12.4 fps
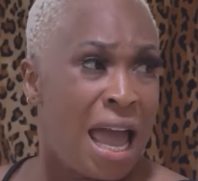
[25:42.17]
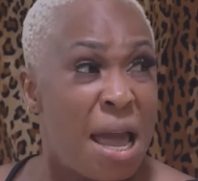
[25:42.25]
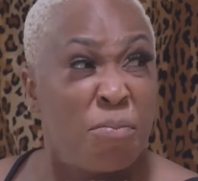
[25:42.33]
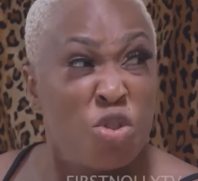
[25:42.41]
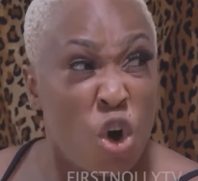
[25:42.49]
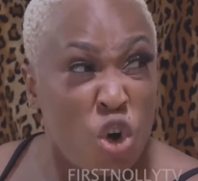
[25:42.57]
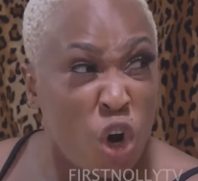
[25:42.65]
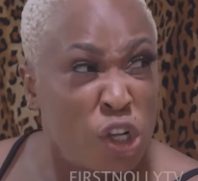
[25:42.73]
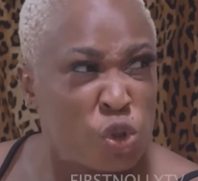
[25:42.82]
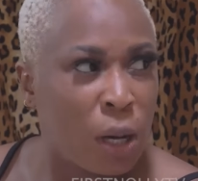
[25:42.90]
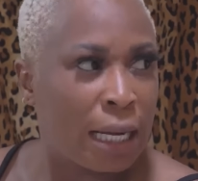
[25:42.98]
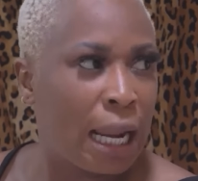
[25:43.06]
I am not
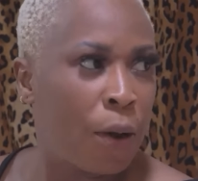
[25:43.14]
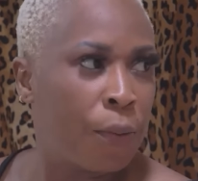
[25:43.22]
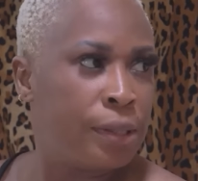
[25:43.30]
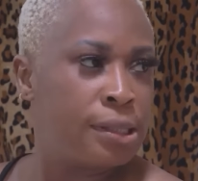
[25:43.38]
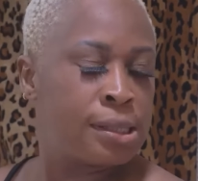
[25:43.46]
going to allow